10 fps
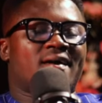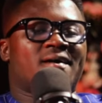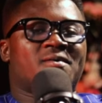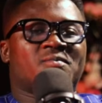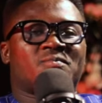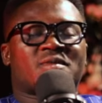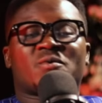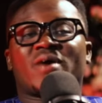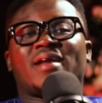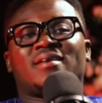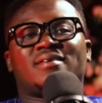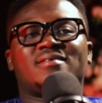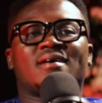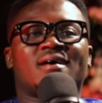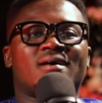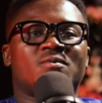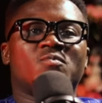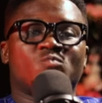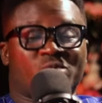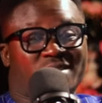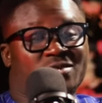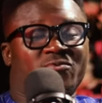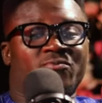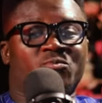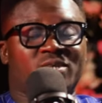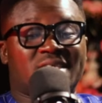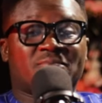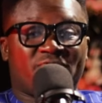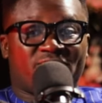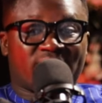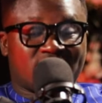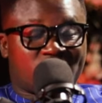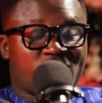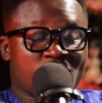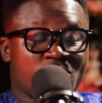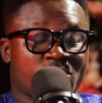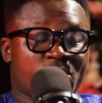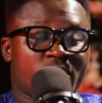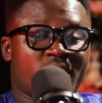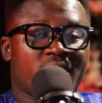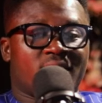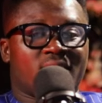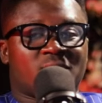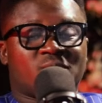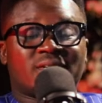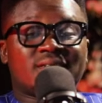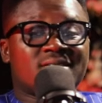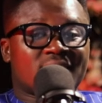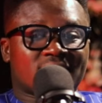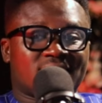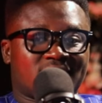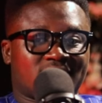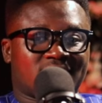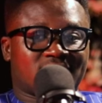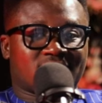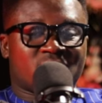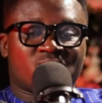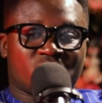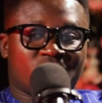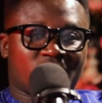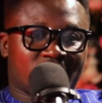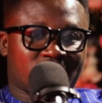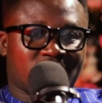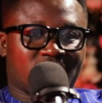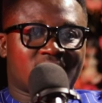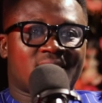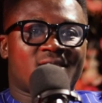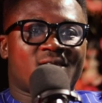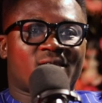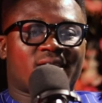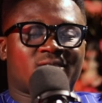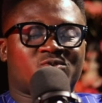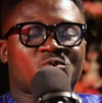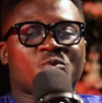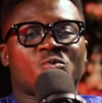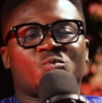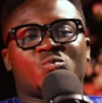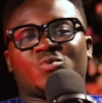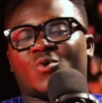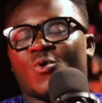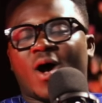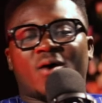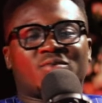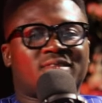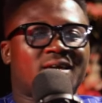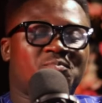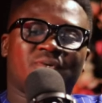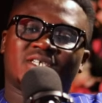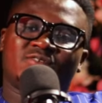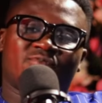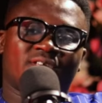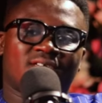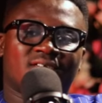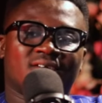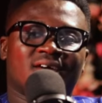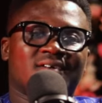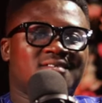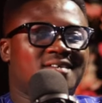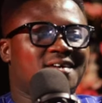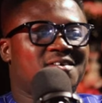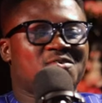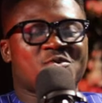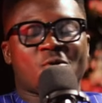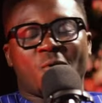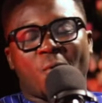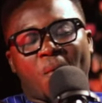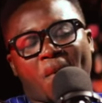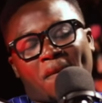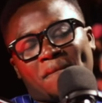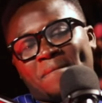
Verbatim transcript: um, the right leader whom we deem, we deem fit to uh, lead us and rule us. Okay, so go out there peacefully, take your